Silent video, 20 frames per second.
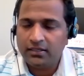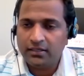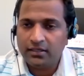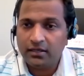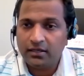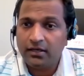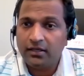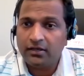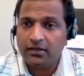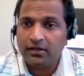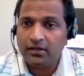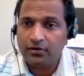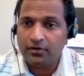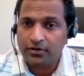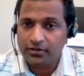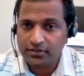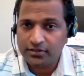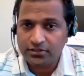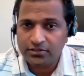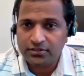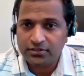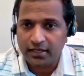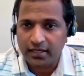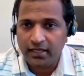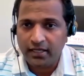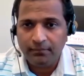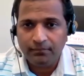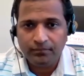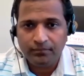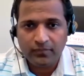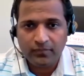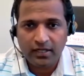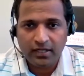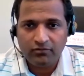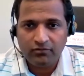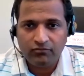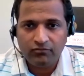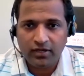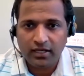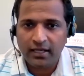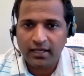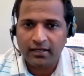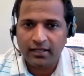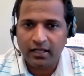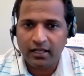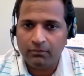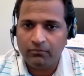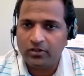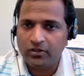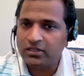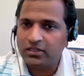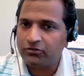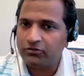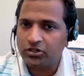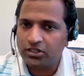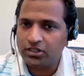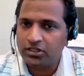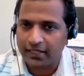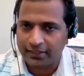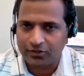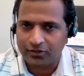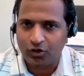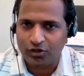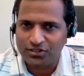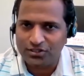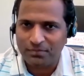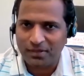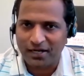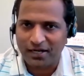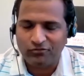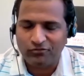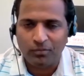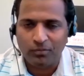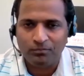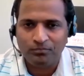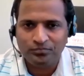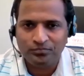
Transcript: clinical research study that we can help with our technology platform.